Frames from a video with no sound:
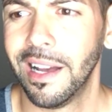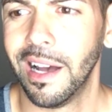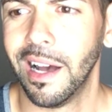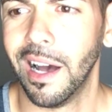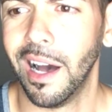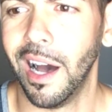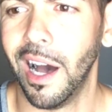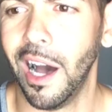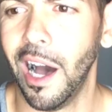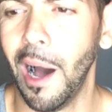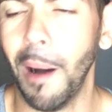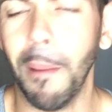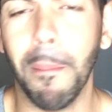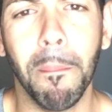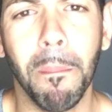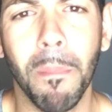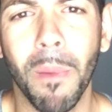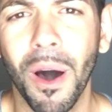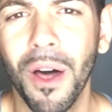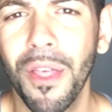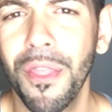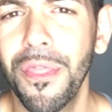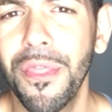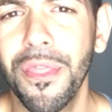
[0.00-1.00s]
a
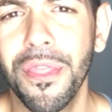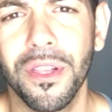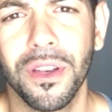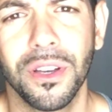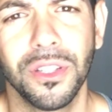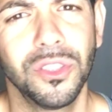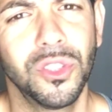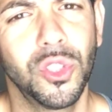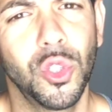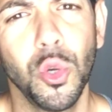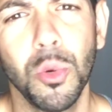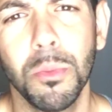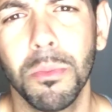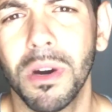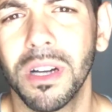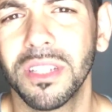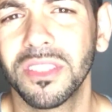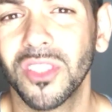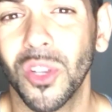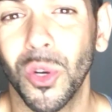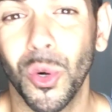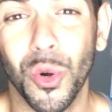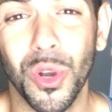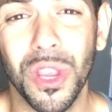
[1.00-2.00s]
month, 2 months,
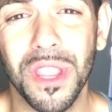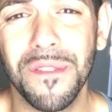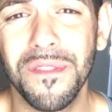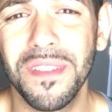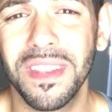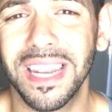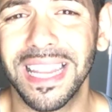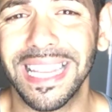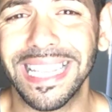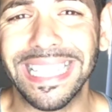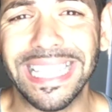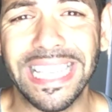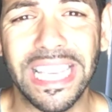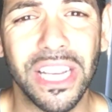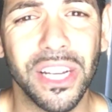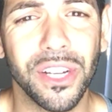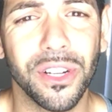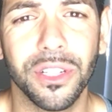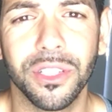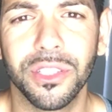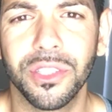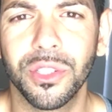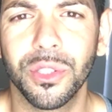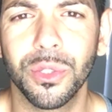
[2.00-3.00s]
or even a year or
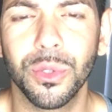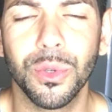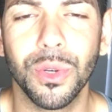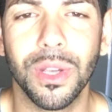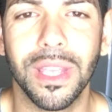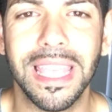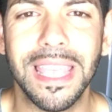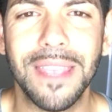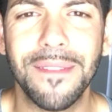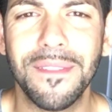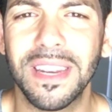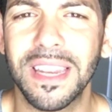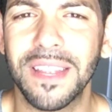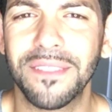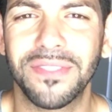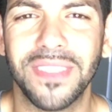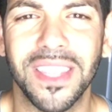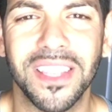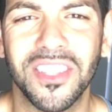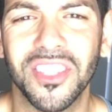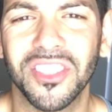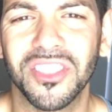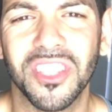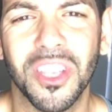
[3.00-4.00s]
two, even if they
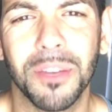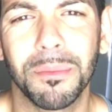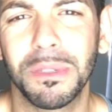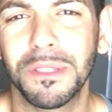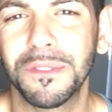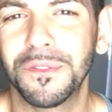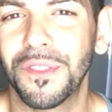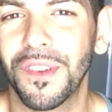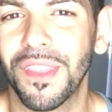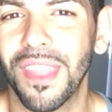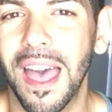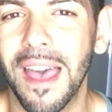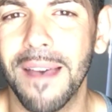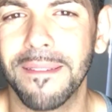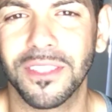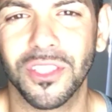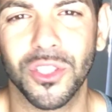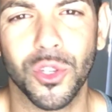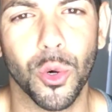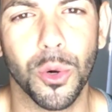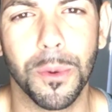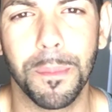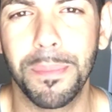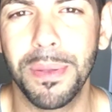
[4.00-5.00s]
just come in for that
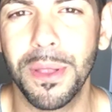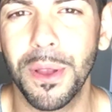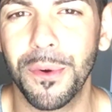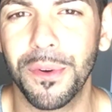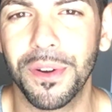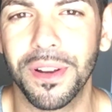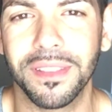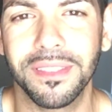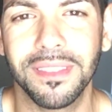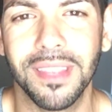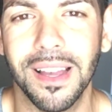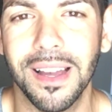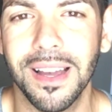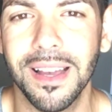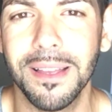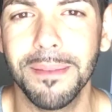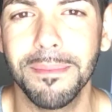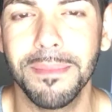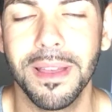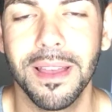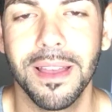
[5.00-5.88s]
short period of time,